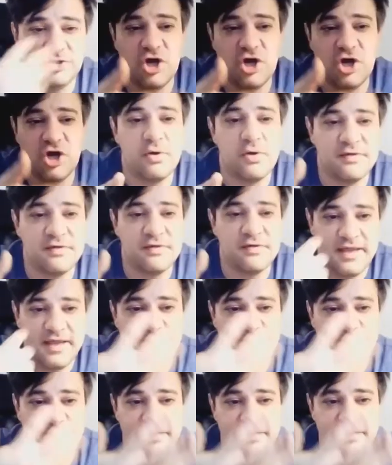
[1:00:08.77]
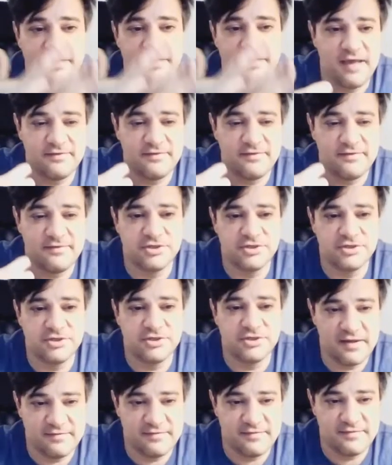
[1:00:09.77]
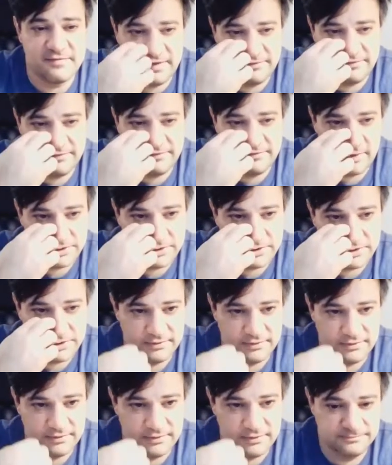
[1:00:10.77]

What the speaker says: Their joke is that he then has a Russian accent. He's from Russia.